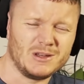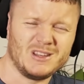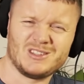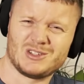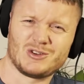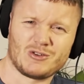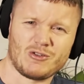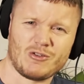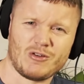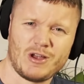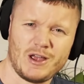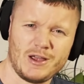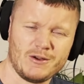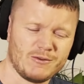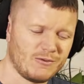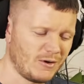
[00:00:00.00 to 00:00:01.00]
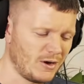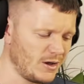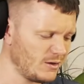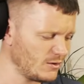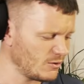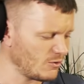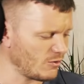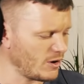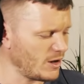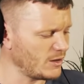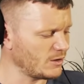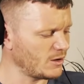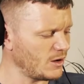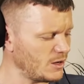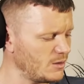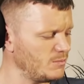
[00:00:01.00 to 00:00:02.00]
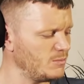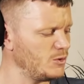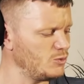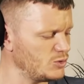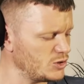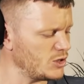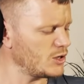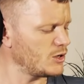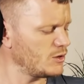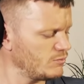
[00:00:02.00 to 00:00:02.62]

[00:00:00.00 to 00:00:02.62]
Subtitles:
It's great, right? Great kind of music.